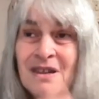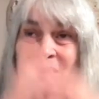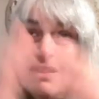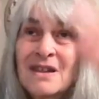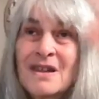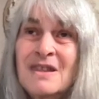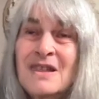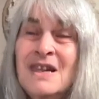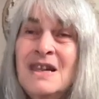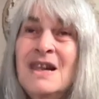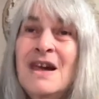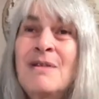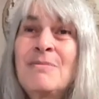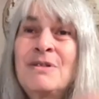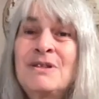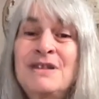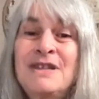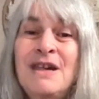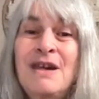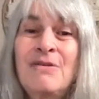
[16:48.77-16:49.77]
Nothing
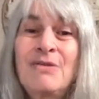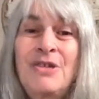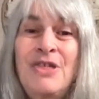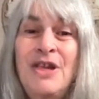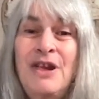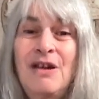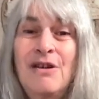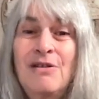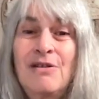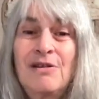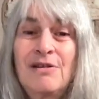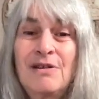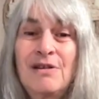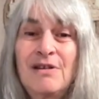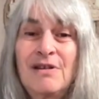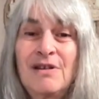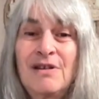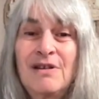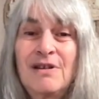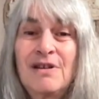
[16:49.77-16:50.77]
happens out there.
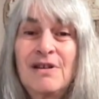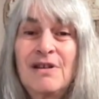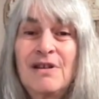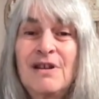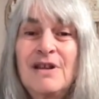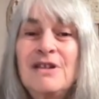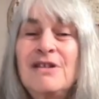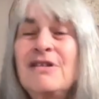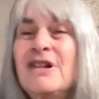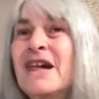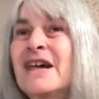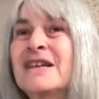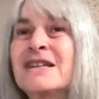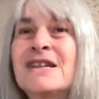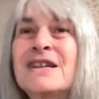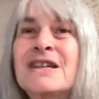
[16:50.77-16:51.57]
You can't